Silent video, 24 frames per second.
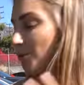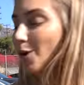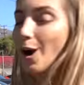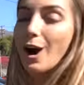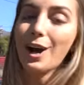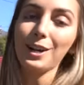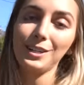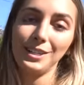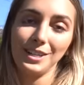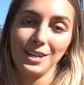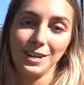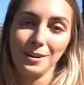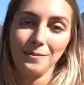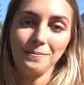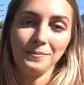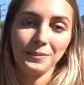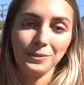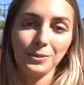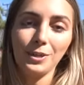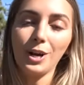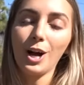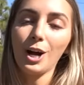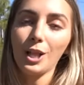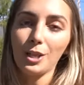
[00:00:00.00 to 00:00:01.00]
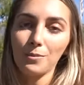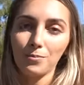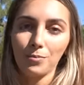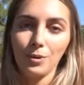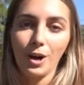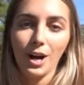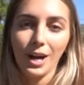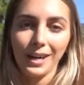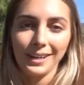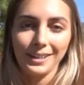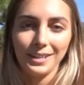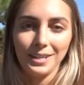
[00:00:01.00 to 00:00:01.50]
Pronda. We call it
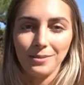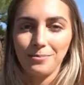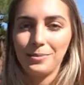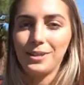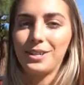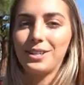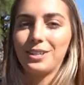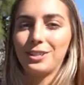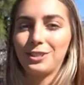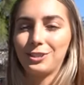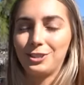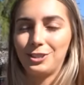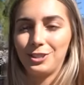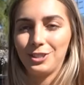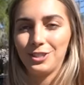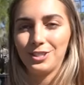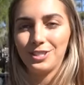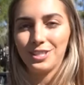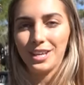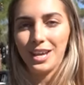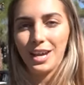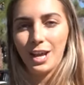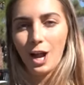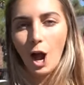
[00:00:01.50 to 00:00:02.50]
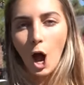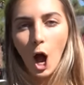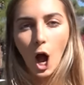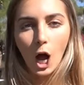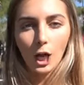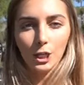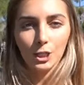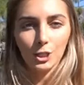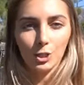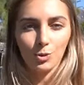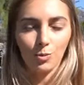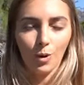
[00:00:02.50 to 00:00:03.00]
Prana because she's a
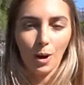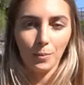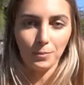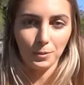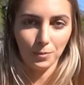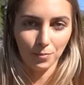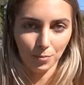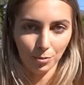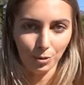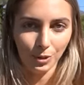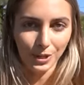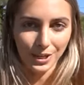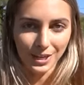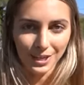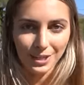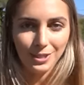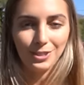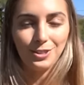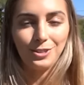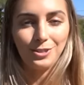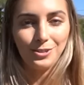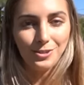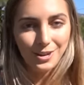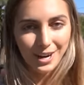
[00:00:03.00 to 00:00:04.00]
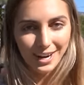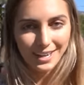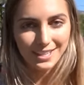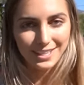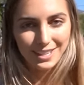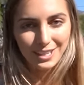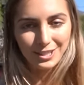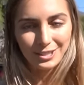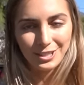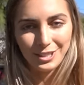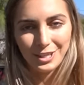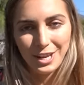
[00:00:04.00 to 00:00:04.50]
Honda swapped Prius. You guys
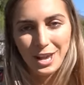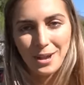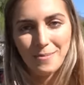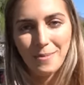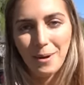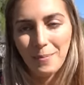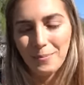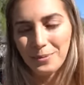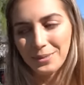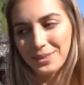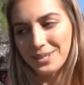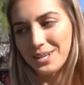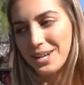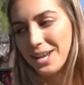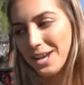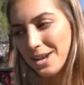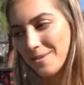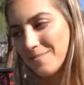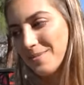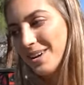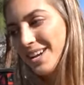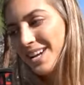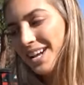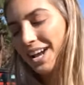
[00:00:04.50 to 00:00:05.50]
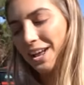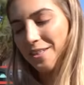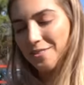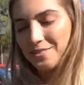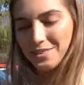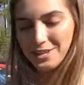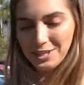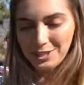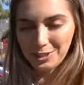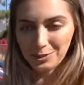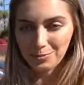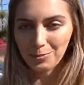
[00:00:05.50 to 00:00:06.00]
actually came up with the name, and
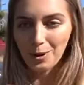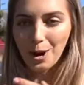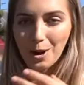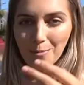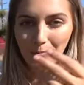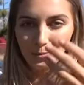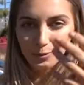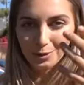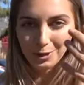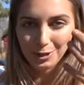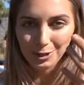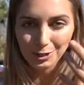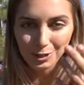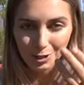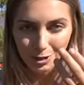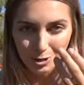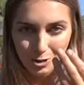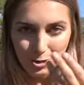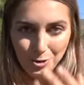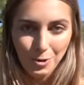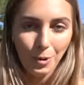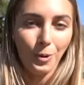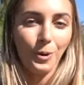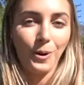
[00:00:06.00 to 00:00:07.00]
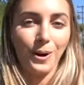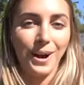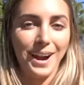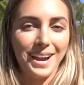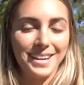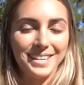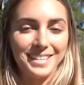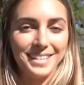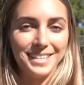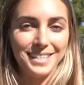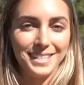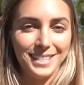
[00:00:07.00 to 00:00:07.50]
this swap was your
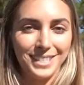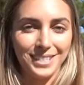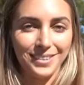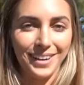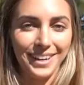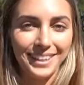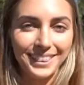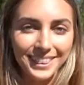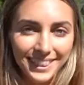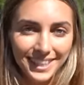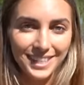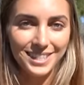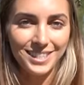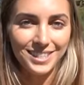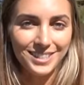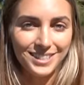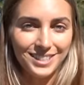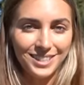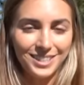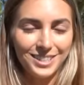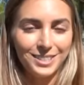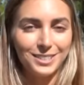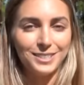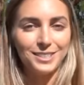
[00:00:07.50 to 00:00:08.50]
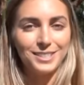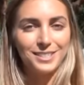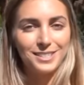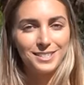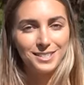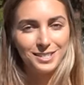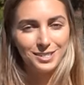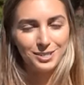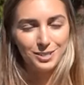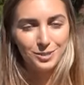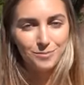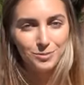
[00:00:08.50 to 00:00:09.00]
idea, so I listened to you. This
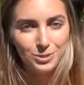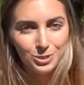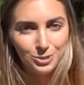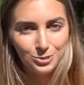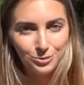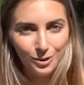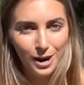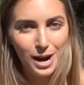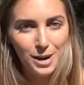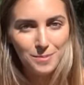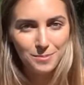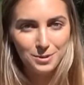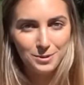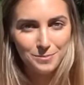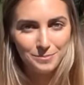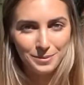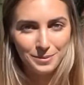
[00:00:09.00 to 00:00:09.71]
is a subscriber